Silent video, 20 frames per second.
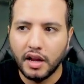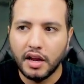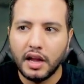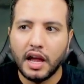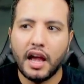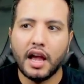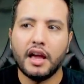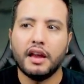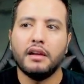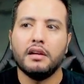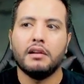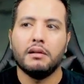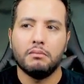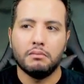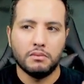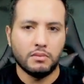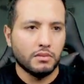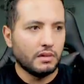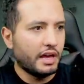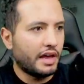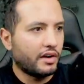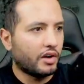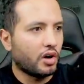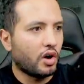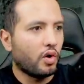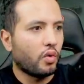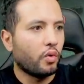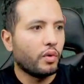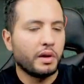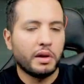And here we
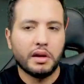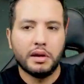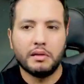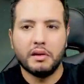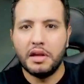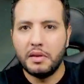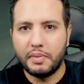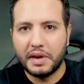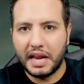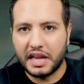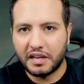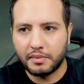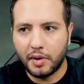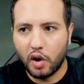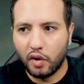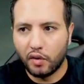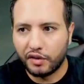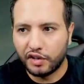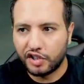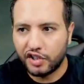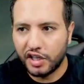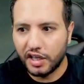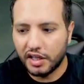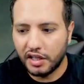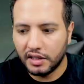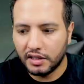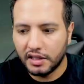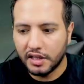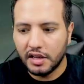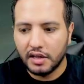go. He break my over shield.